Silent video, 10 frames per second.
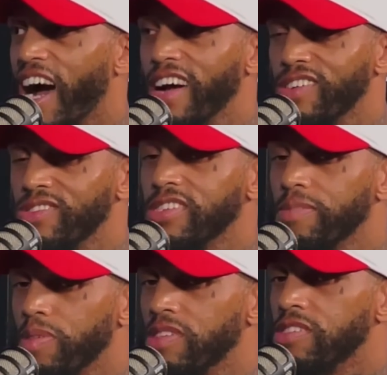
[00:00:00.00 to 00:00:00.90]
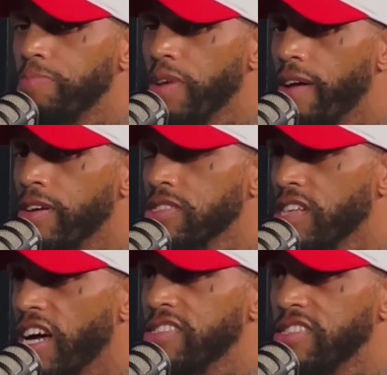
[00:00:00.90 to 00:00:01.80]
you. I go to the police
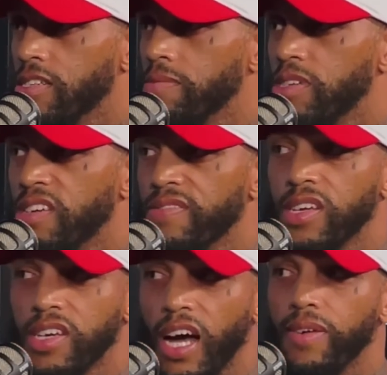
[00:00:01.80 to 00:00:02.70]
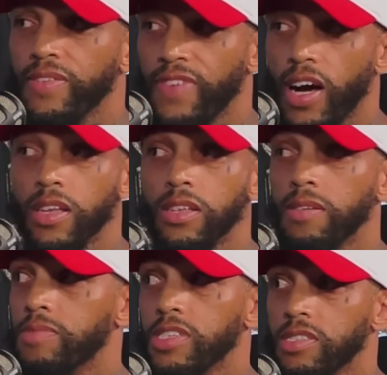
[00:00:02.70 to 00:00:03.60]
barracks and I see them leaving and I would
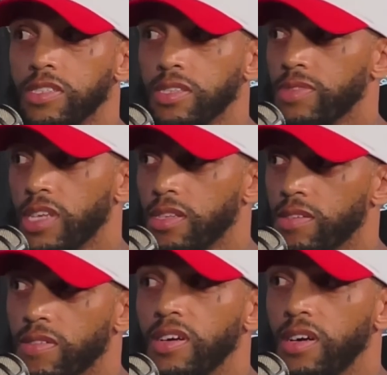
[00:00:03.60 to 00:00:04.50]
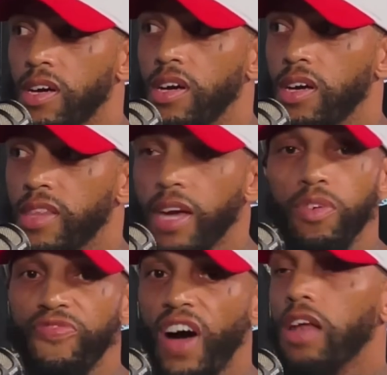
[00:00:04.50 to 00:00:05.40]
follow them just to see what they doing.
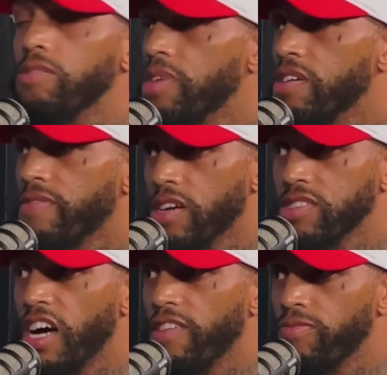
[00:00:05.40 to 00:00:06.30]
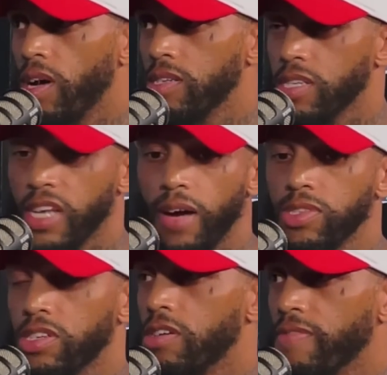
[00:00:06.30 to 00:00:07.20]
They would follow me around Southwest and
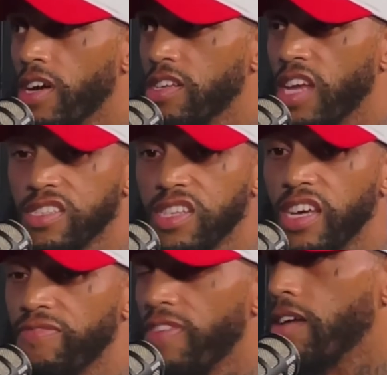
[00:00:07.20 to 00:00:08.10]
I would turn around the next day